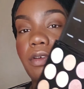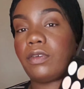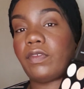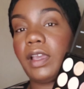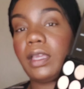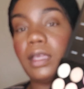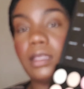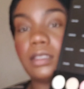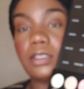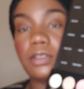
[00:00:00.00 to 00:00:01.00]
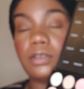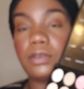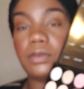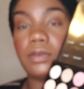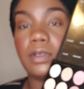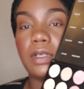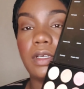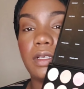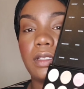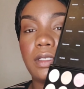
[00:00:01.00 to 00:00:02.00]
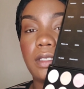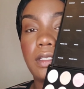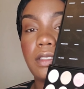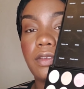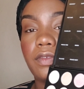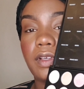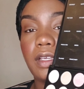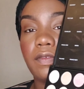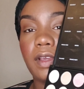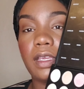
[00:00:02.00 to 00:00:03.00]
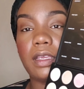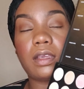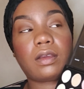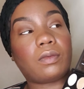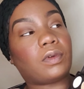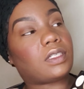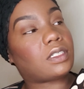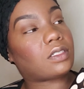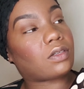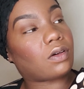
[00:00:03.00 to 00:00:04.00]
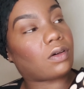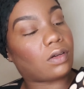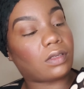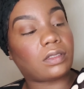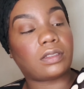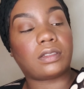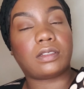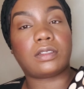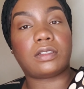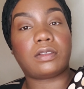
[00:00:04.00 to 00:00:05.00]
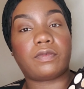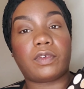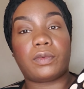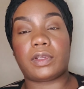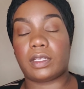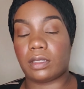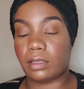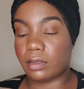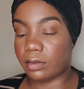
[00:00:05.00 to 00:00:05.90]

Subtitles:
go right into this green right here, which is called Devoted.